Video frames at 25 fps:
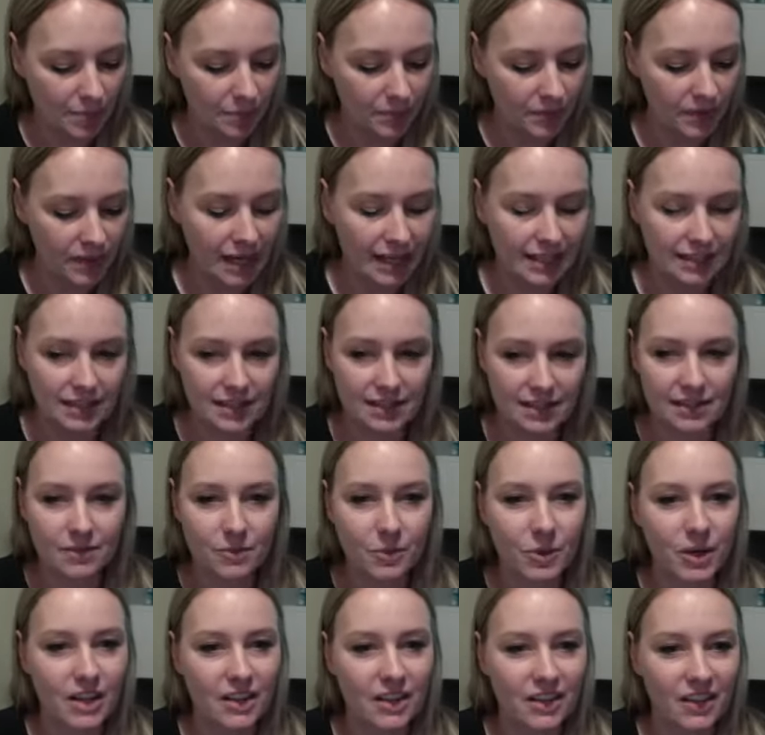that's
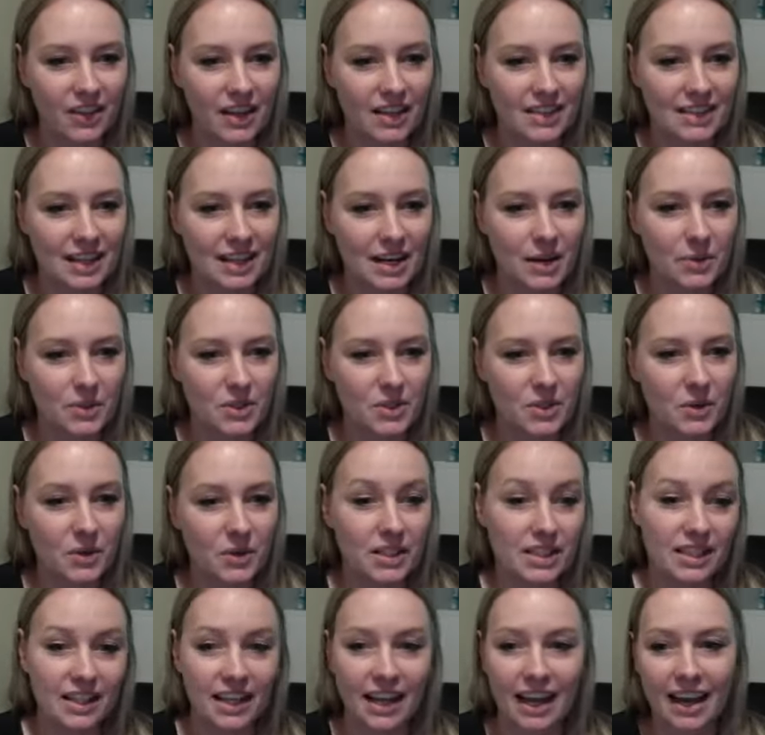one of the things that I was doing
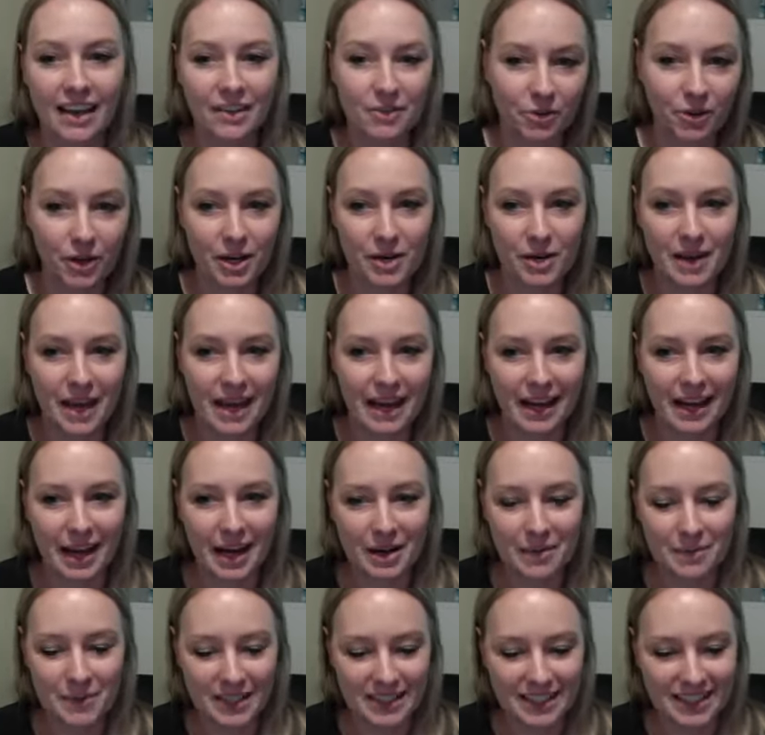to get free
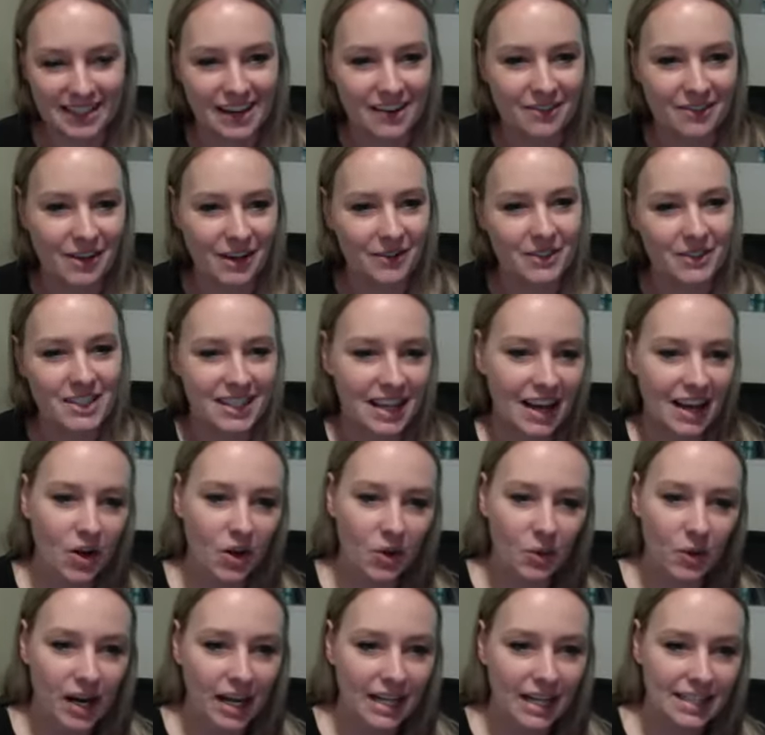makeup and stuff. I would
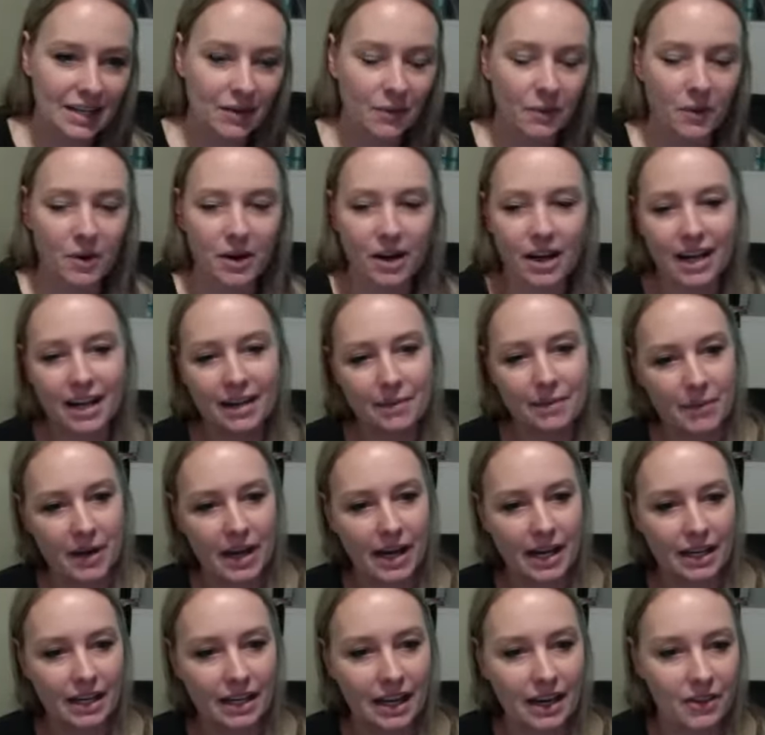sell what I didn't want and
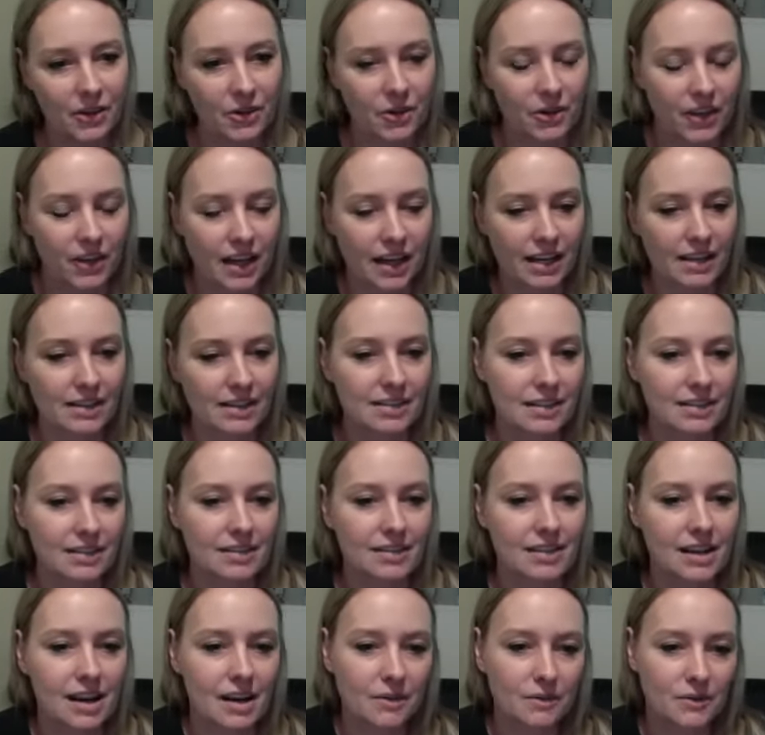buy other things and
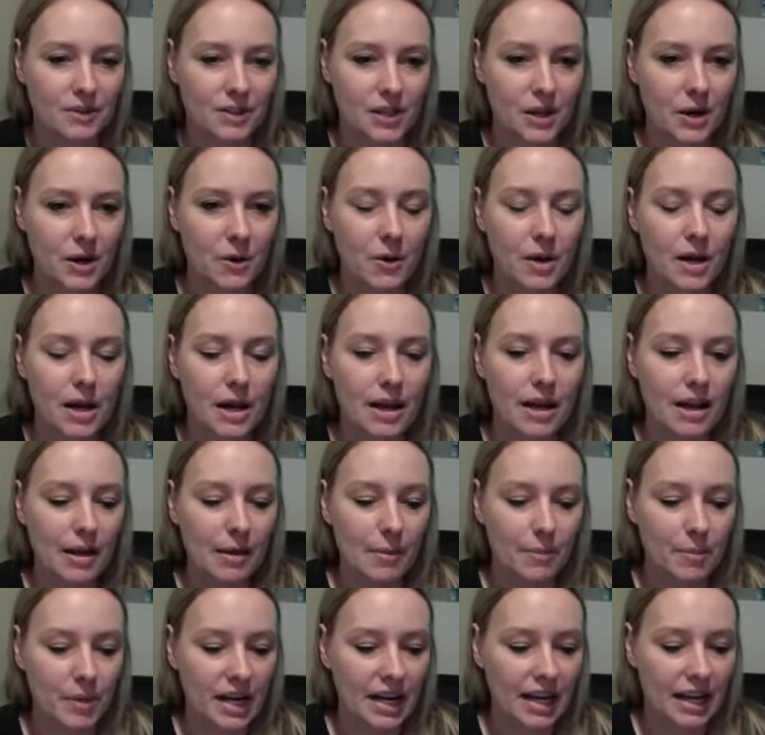stuff. So,
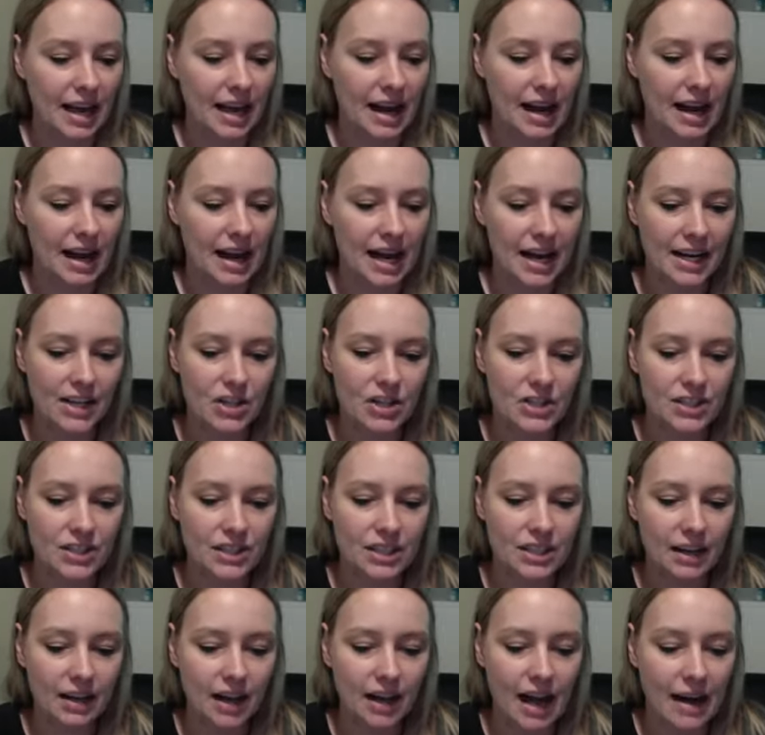but yeah,
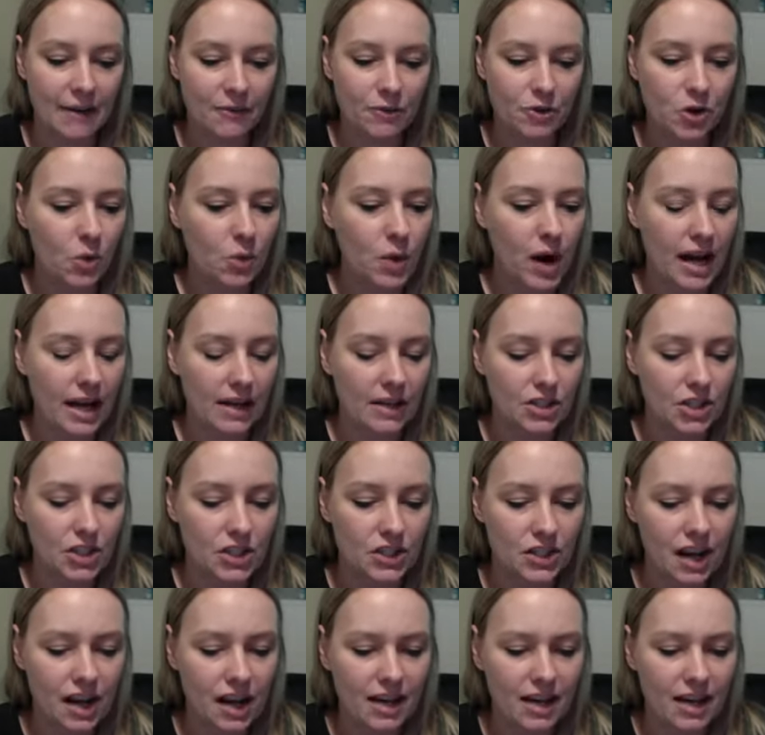after a while, I just